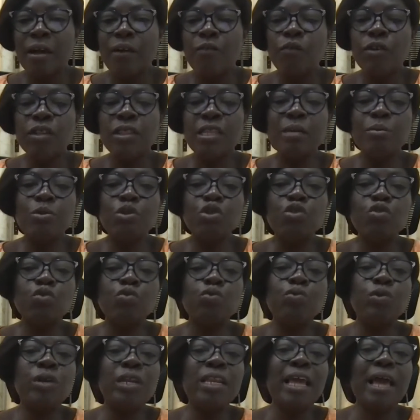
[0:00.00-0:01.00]
for them to
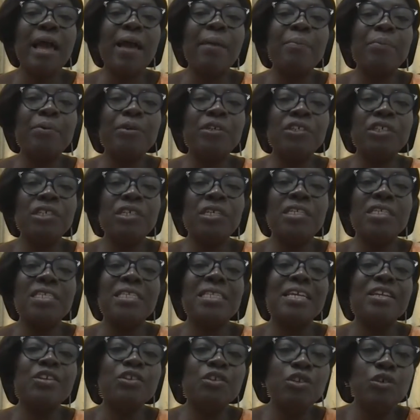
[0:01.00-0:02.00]
really appreciate
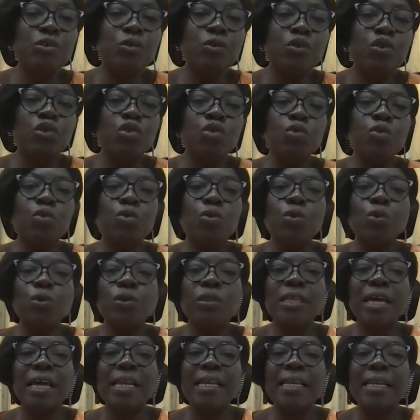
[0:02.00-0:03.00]
the new tool
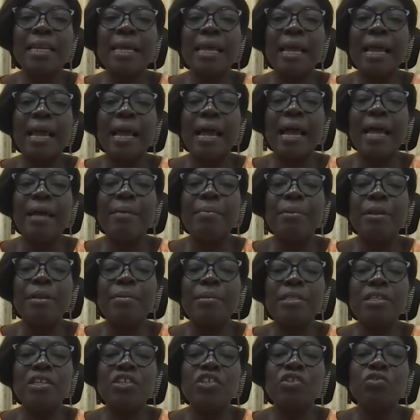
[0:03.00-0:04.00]
that
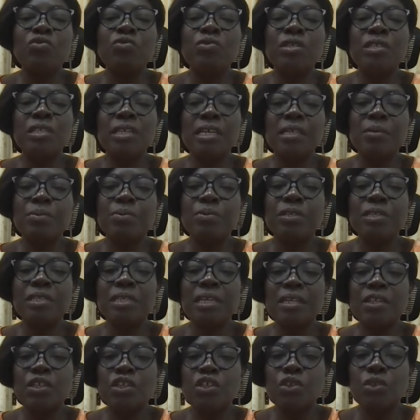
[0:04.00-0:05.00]
implementation research
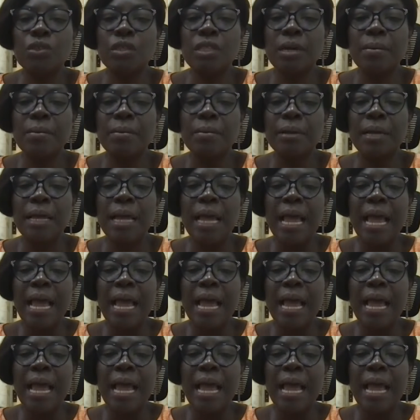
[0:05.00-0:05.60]
presents to them.